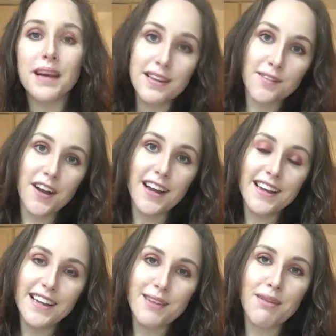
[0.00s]
best
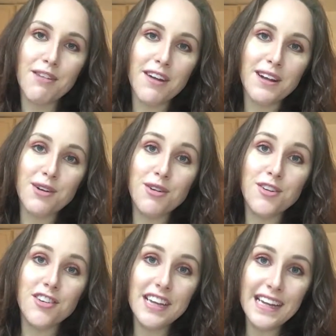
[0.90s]
friend is my friend
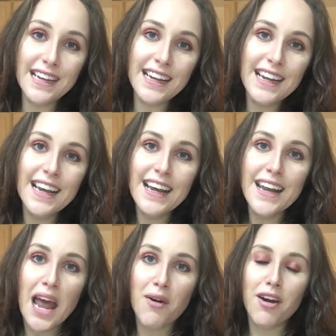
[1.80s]
called Jean.
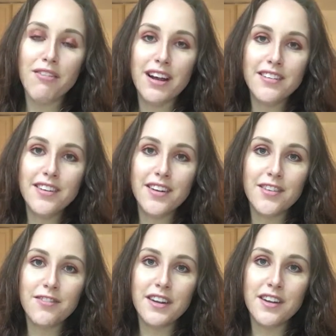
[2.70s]
Now, I've actually done
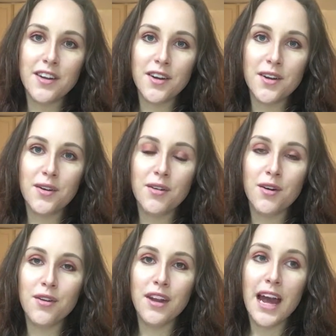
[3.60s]
a video
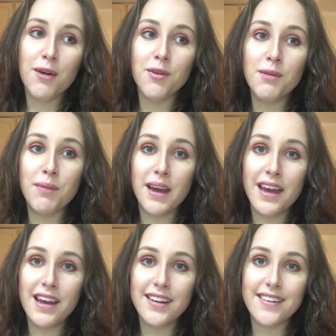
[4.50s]
on how we
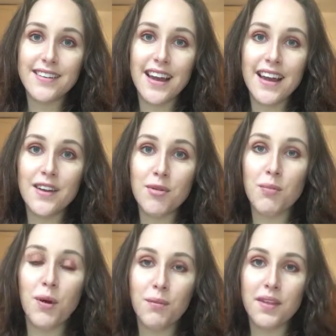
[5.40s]
met, and I will
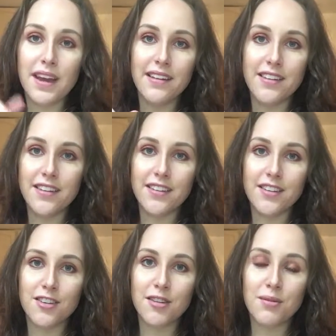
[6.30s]
pop that in the
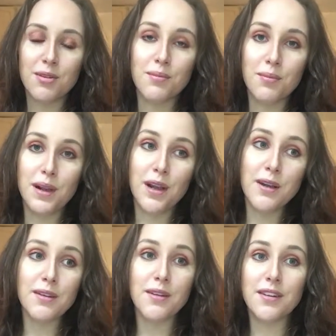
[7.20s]
description
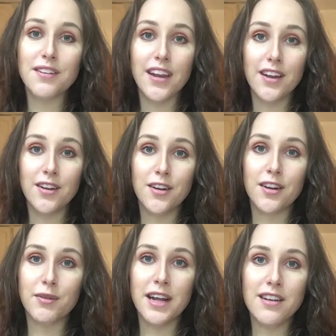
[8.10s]
below so you can take a
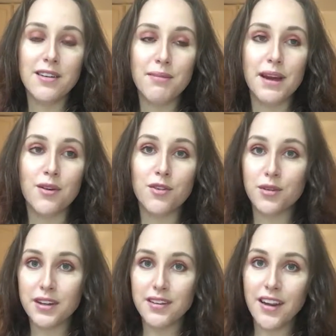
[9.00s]
look. We actually met on
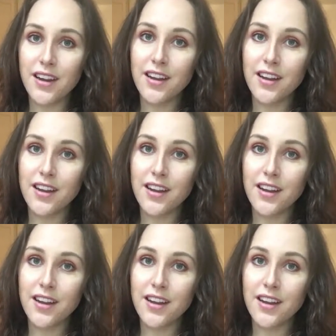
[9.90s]
Twitter